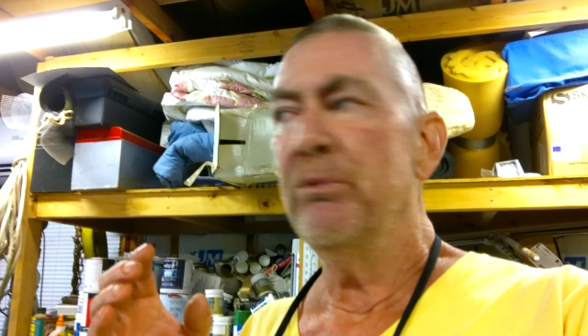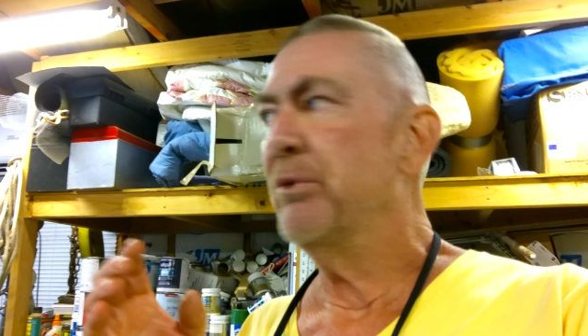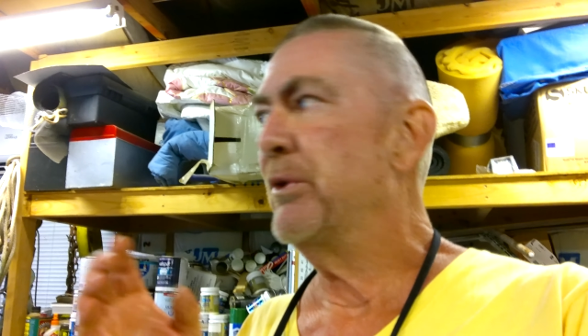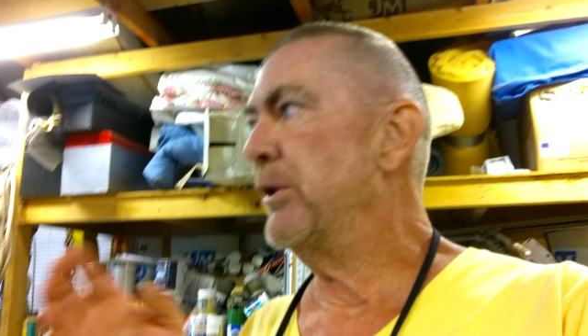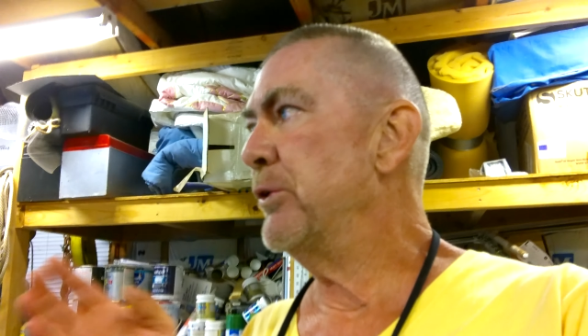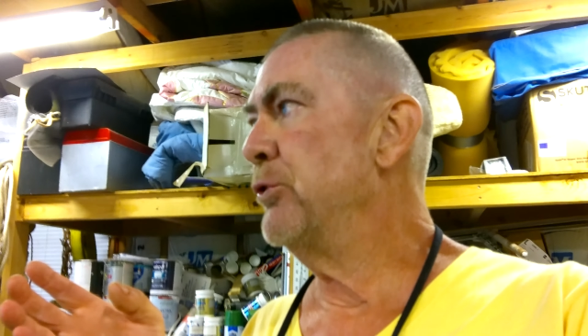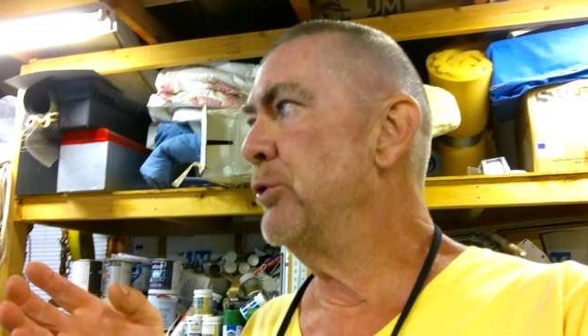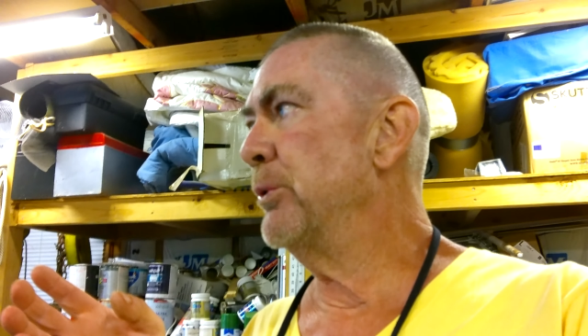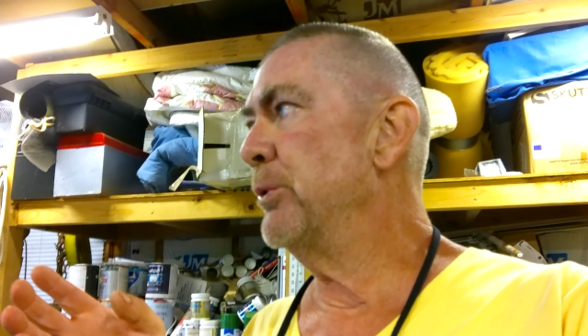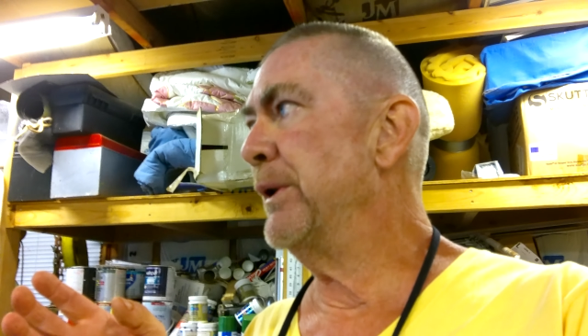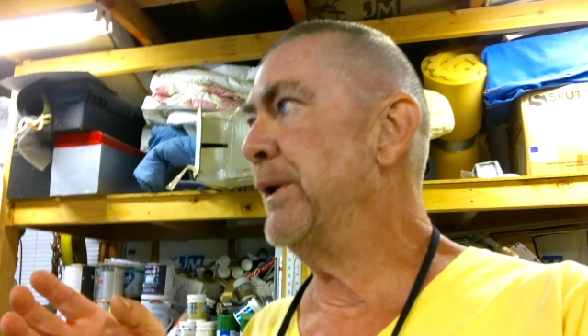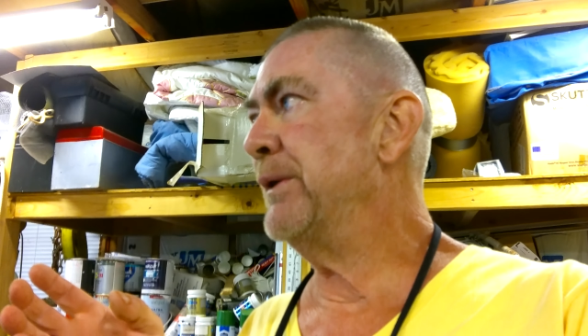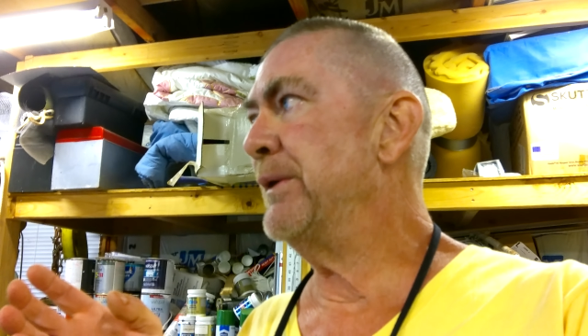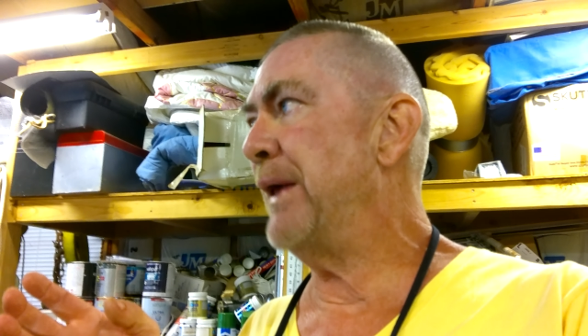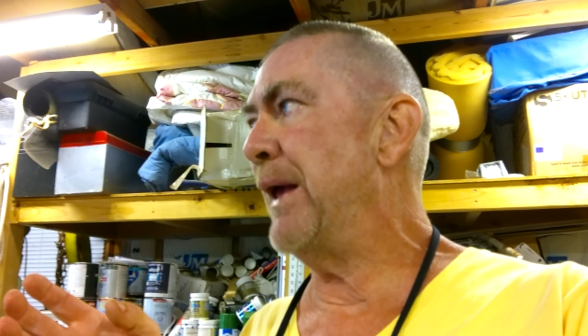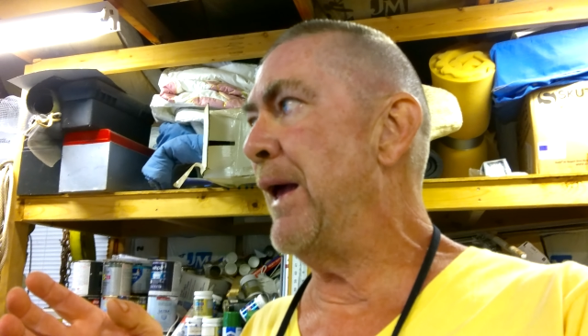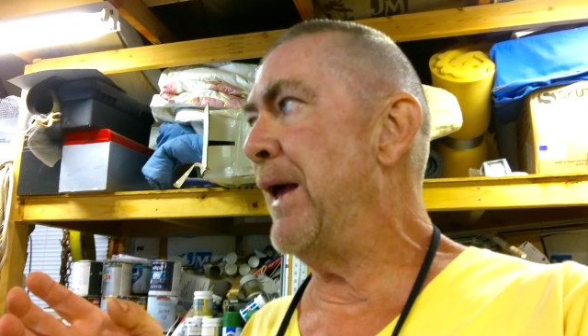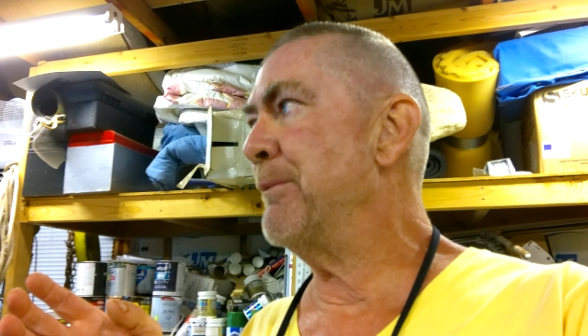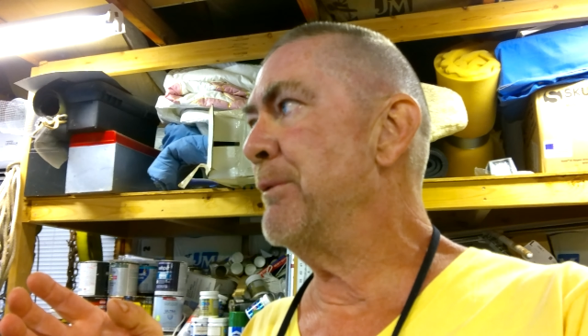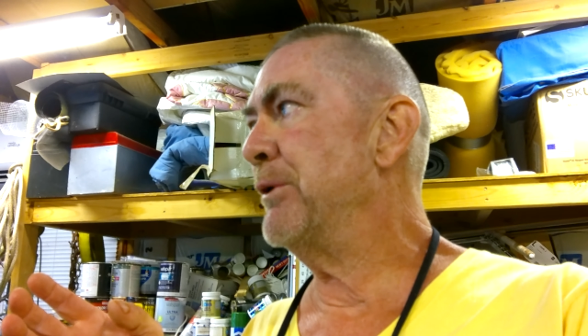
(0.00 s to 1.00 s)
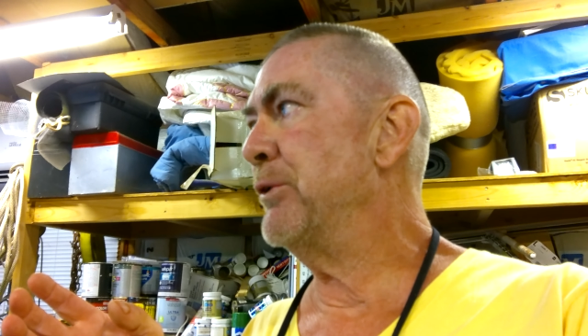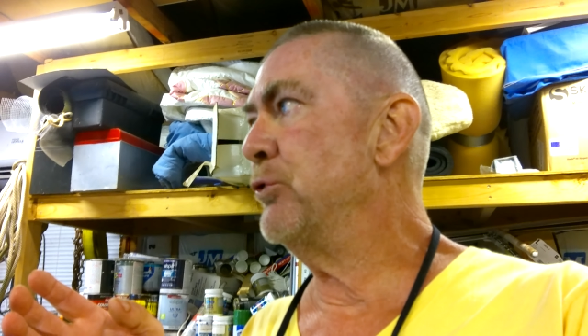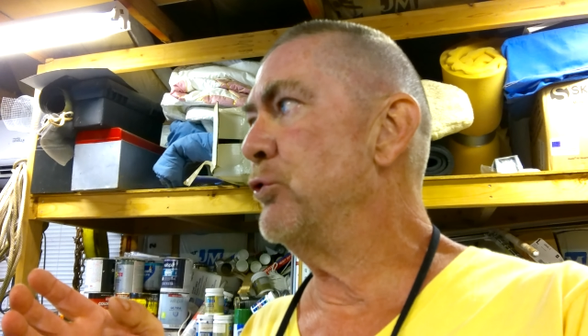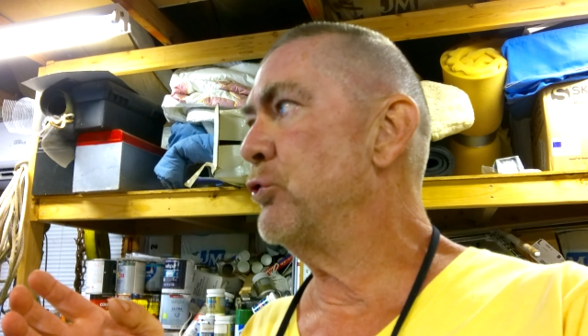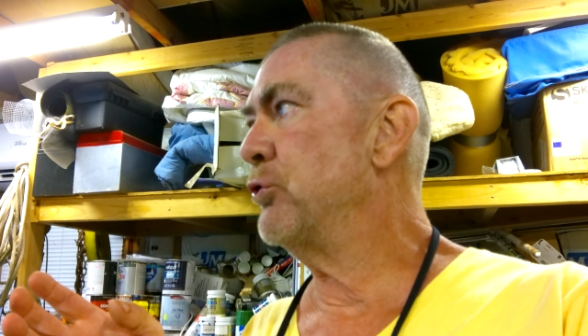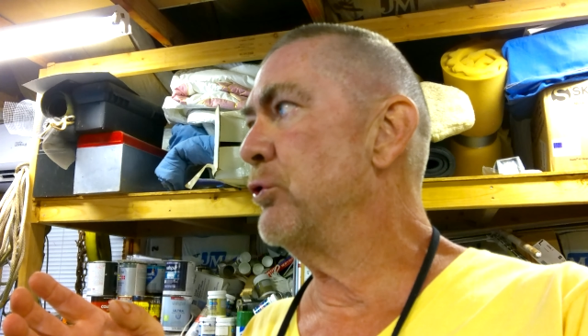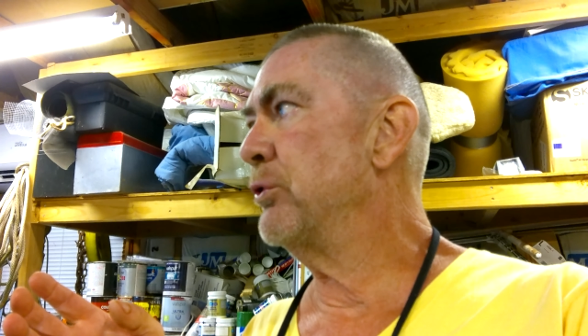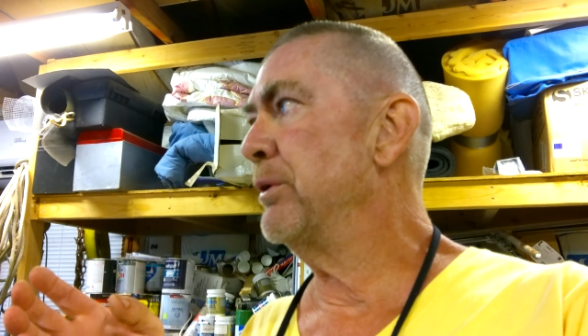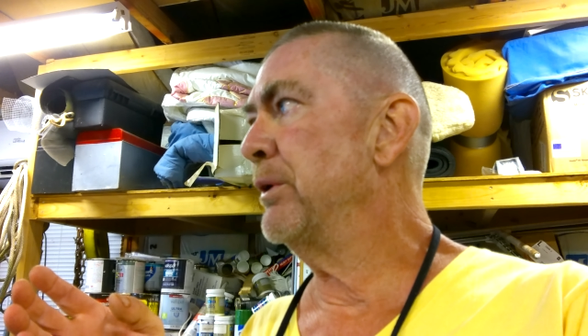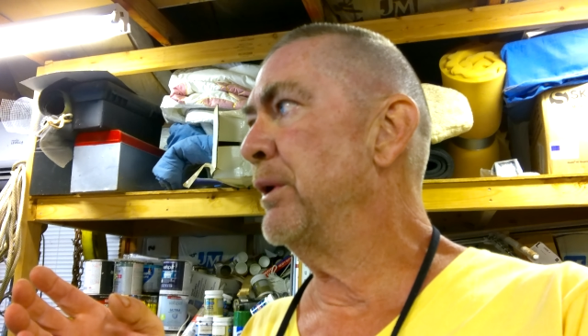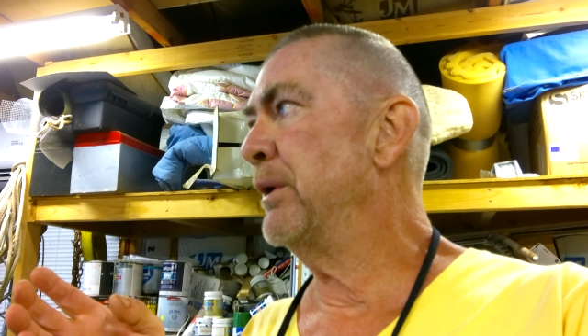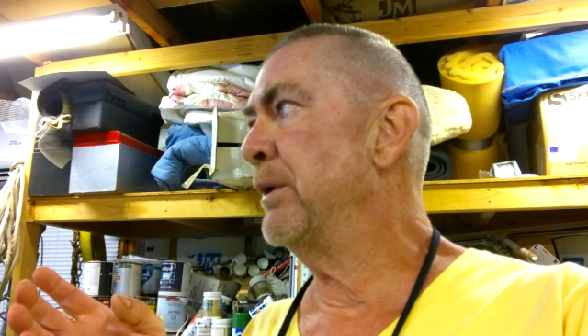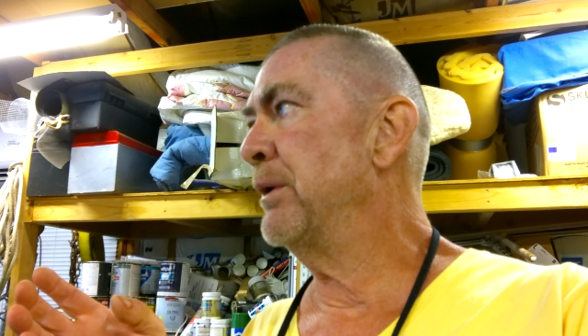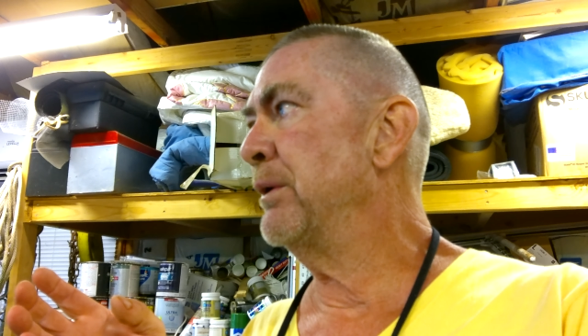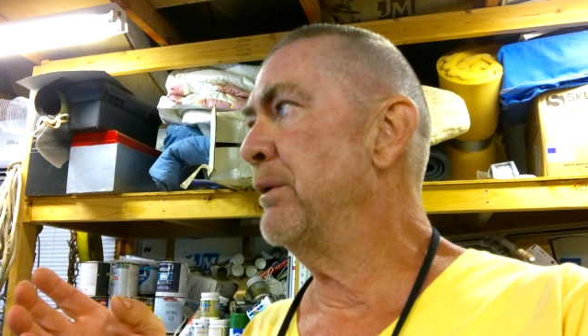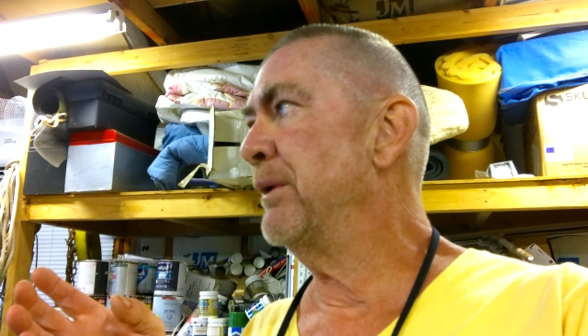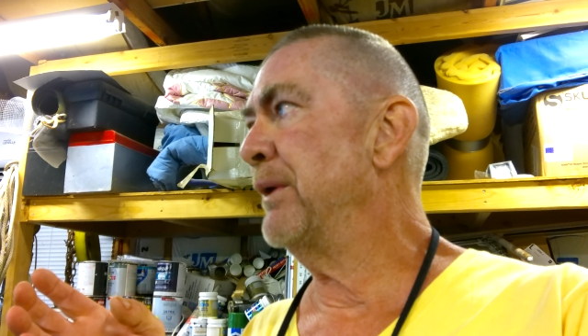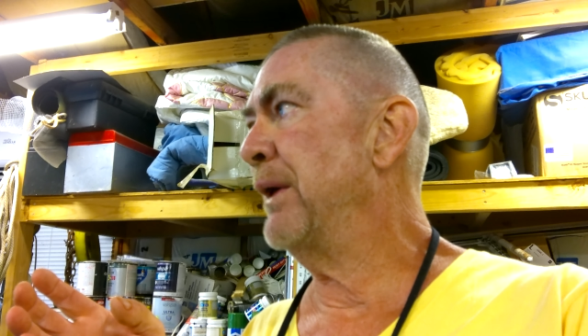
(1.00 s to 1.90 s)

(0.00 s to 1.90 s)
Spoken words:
Didn't do any damage. It